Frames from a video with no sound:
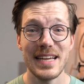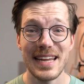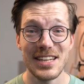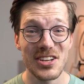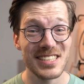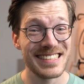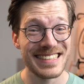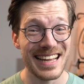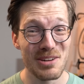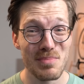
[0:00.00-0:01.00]
Again, not a
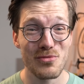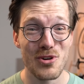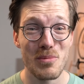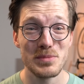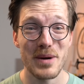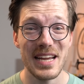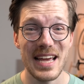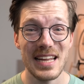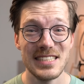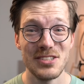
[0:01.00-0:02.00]
stellar performance by the
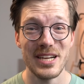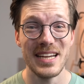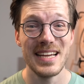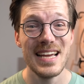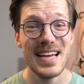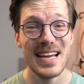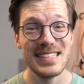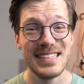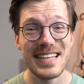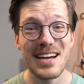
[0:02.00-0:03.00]
Galaxy Ring.
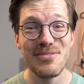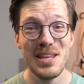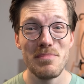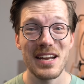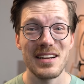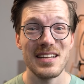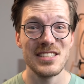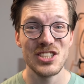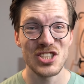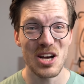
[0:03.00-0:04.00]
It's definitely better
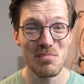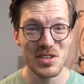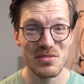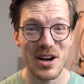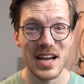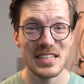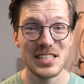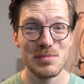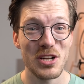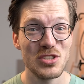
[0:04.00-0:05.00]
than some
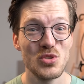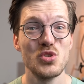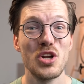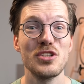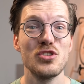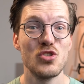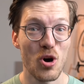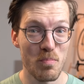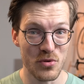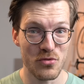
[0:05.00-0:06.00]
devices, but it's also not a
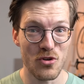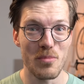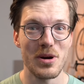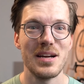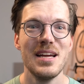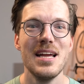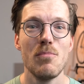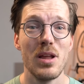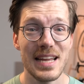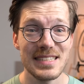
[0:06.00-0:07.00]
top performer.
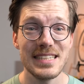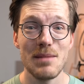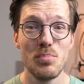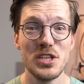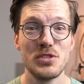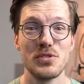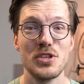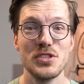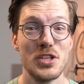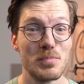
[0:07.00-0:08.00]
But let's again put these
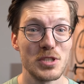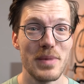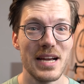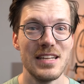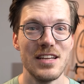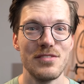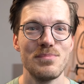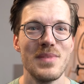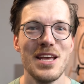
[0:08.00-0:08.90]
results into perspective.